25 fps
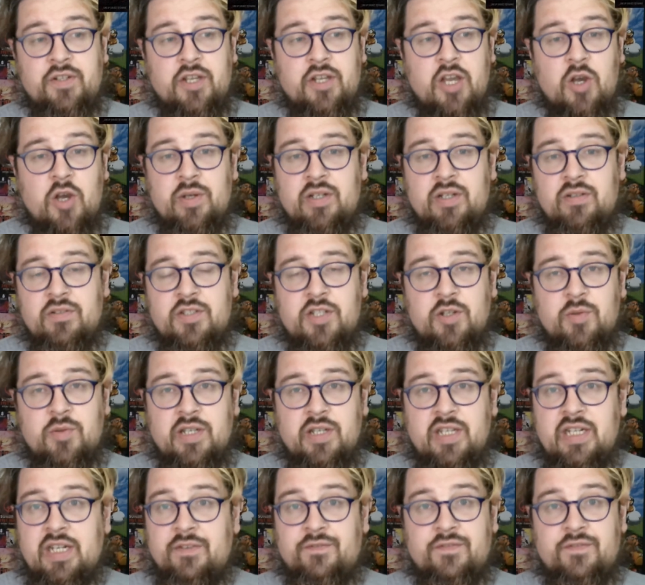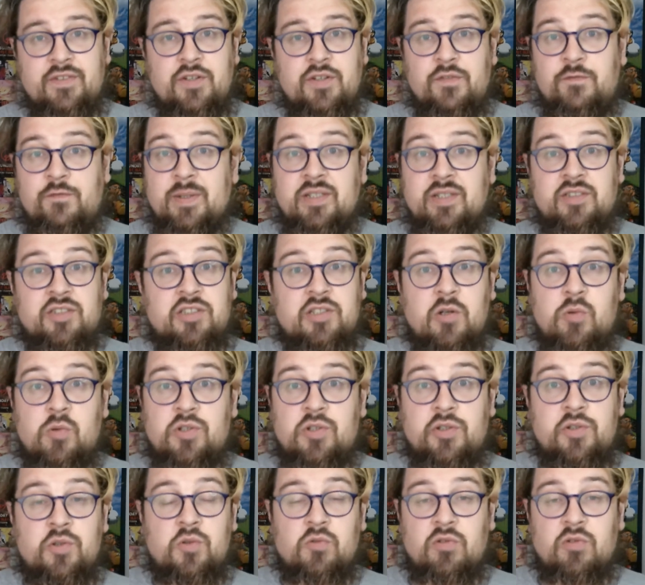you go into it and if you've been sold
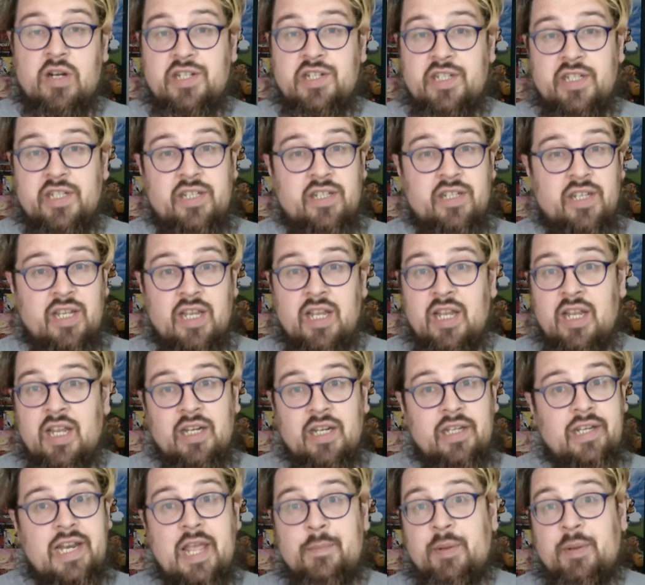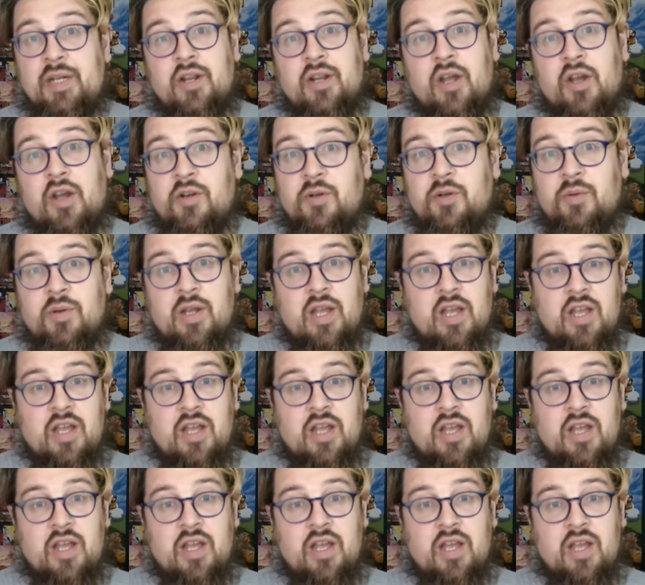on it already, let me know.